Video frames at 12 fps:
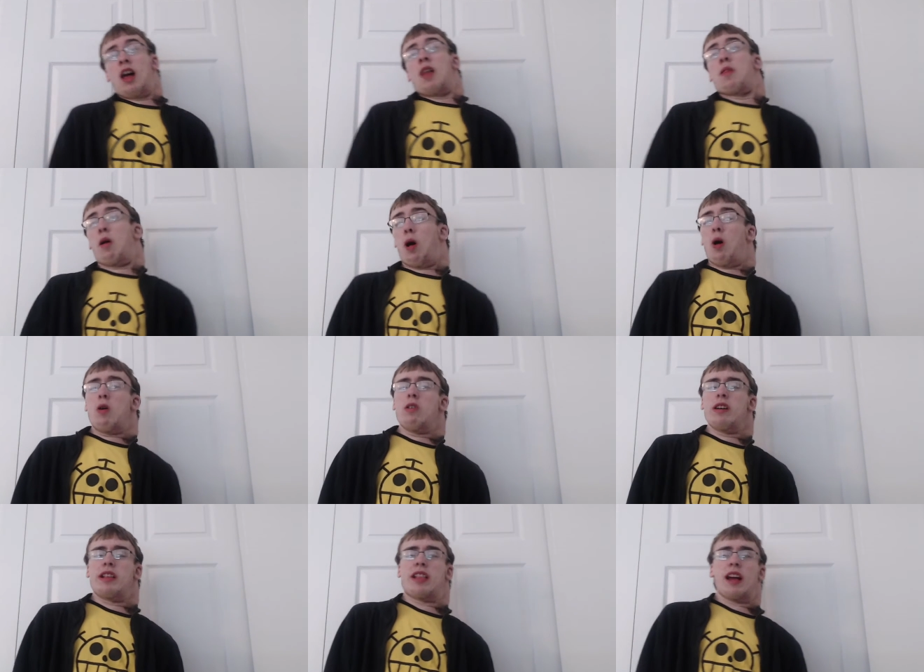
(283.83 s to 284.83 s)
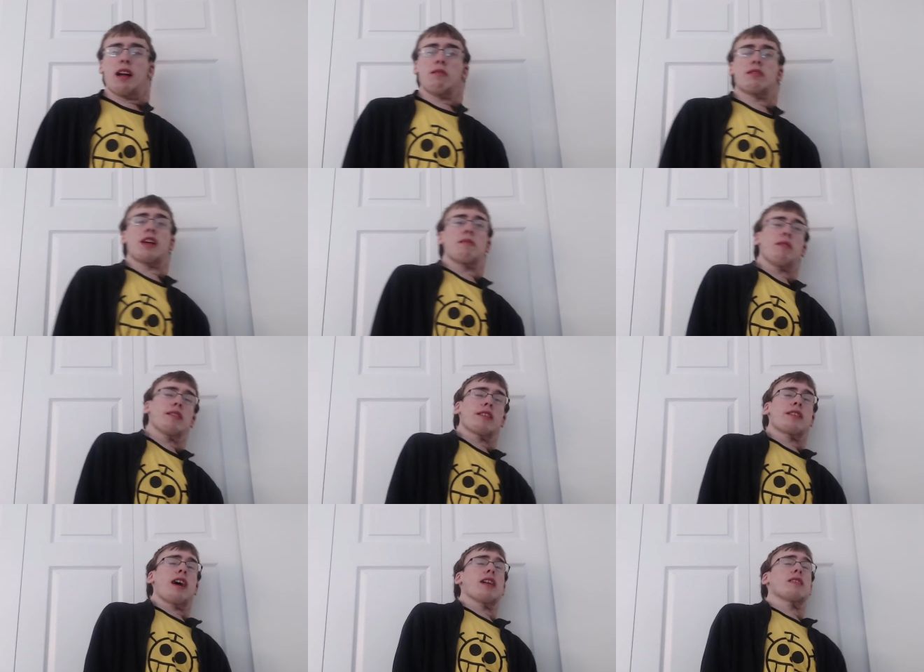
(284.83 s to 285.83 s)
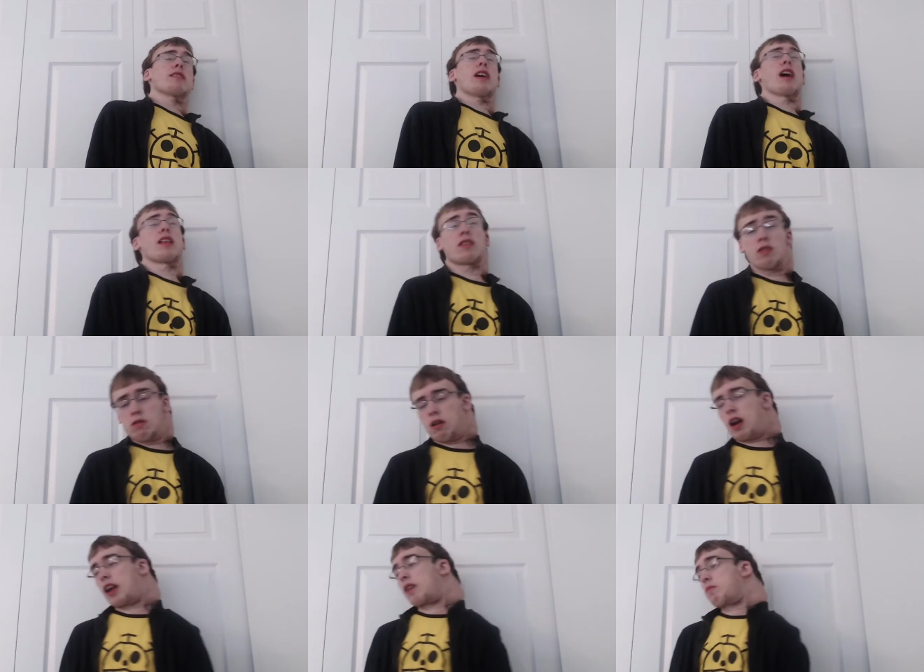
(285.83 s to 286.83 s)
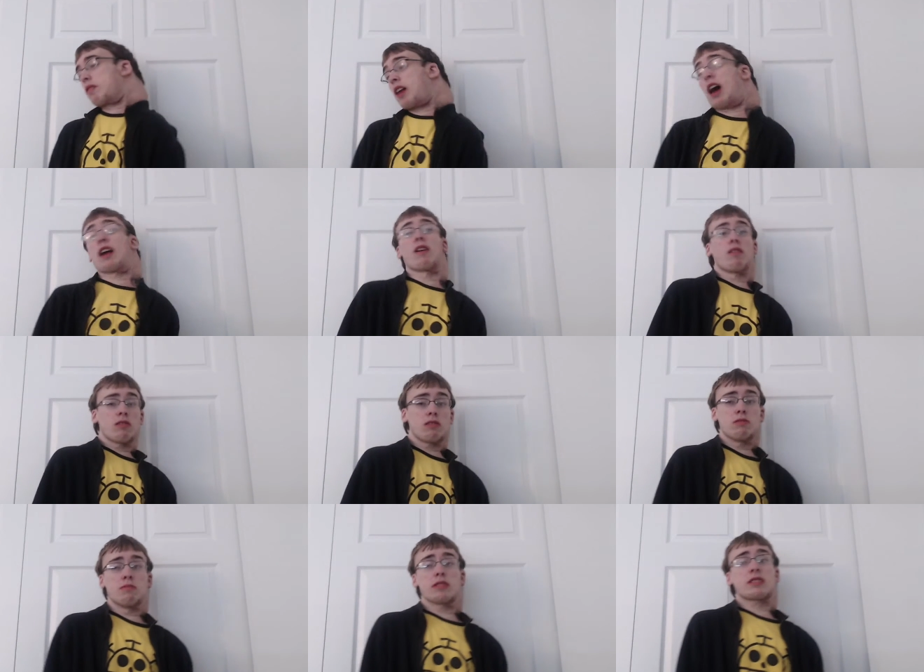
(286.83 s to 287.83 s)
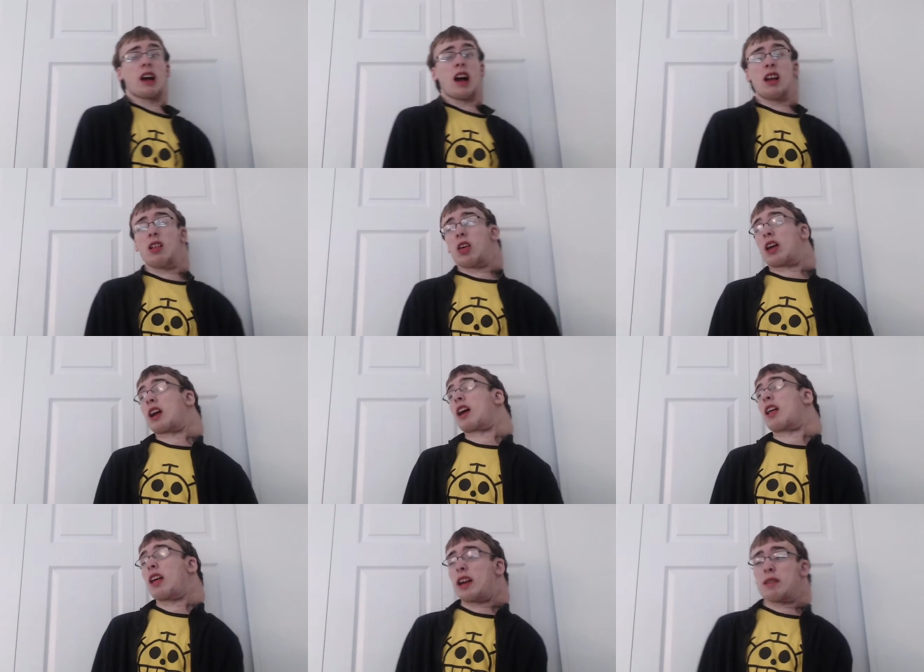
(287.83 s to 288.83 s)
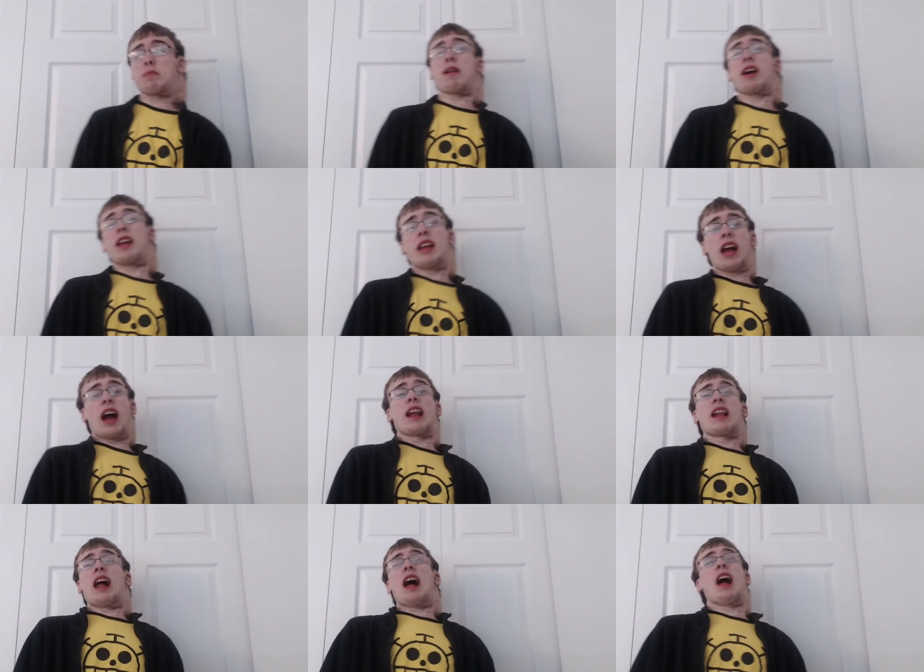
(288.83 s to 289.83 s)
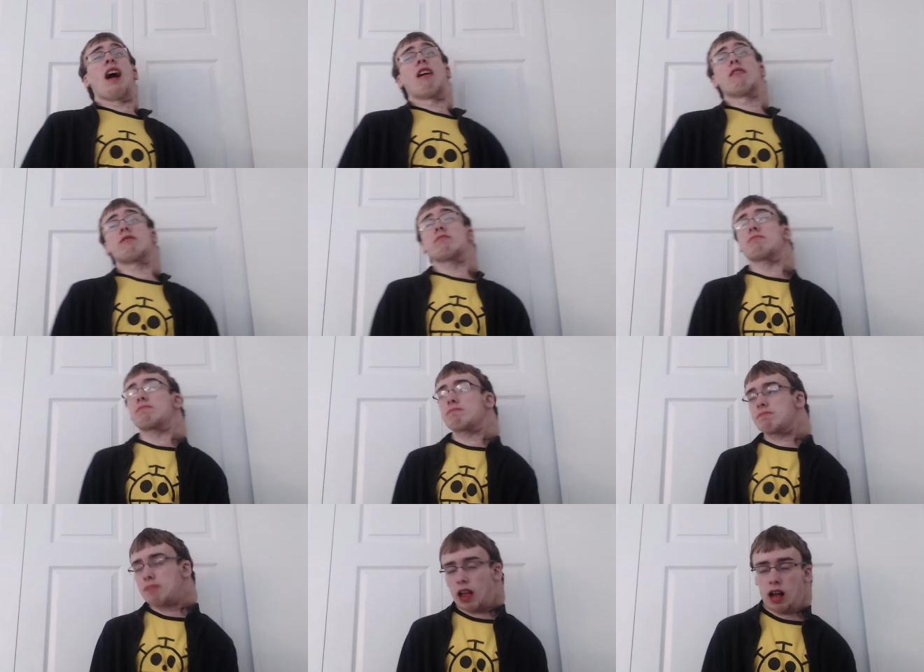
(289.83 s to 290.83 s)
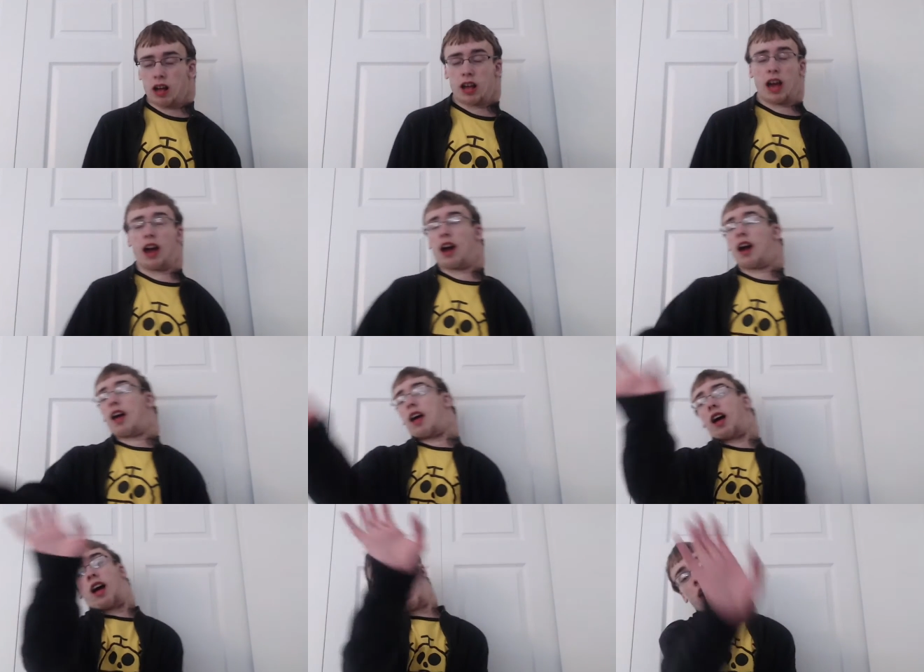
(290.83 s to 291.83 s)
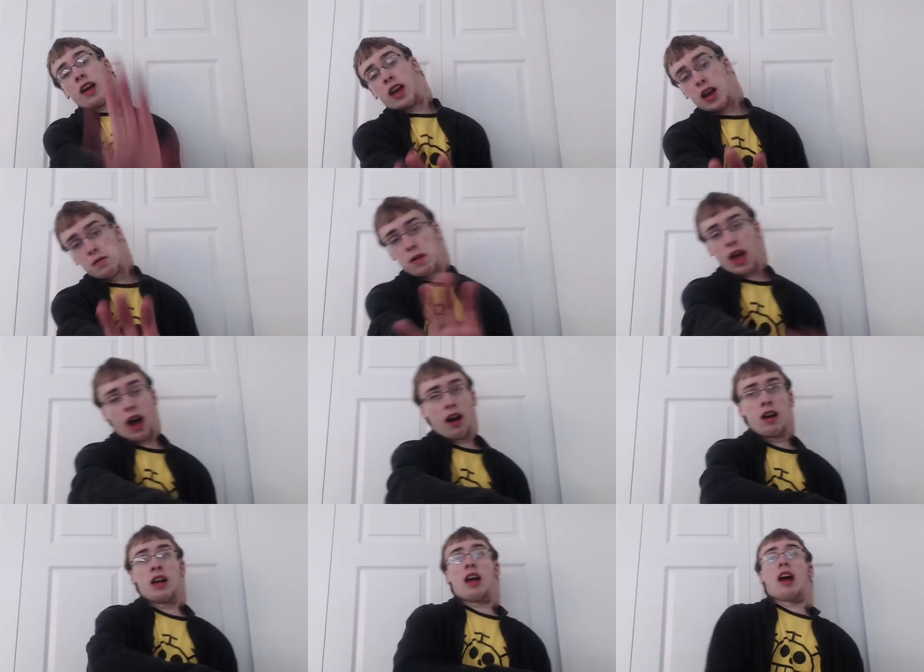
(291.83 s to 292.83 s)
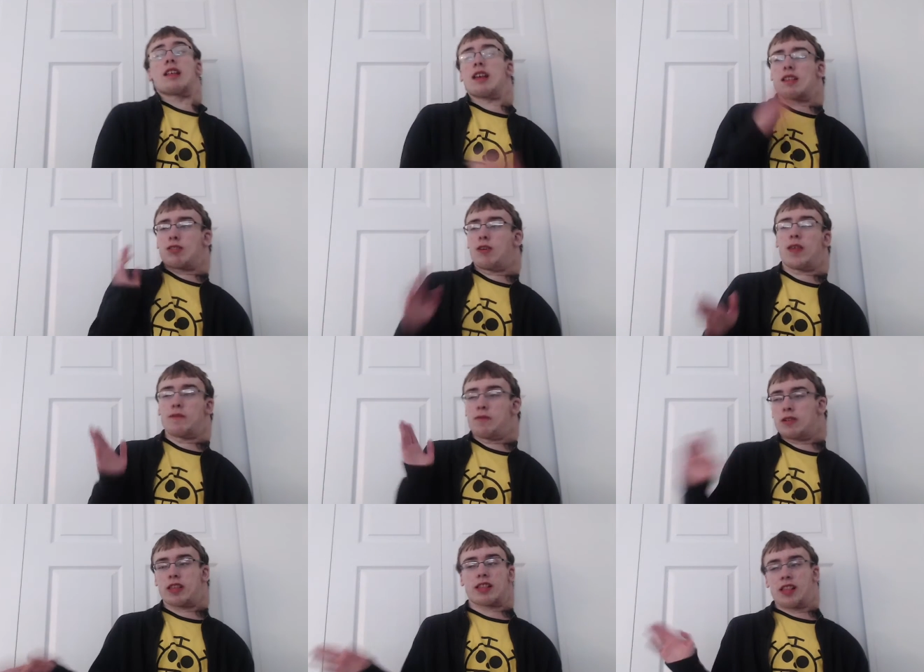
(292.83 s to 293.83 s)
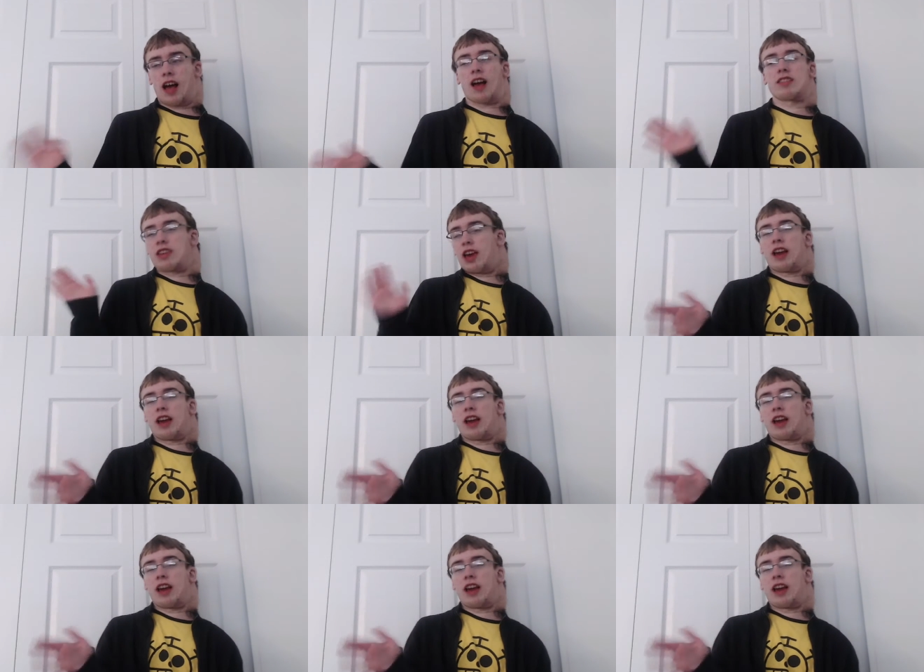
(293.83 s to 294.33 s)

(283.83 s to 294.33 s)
the only thing I will say about this chapter that I don't like is the title. The title is clickbaity as hell. Okay, hear me out. It says Luffy vs. Sanji.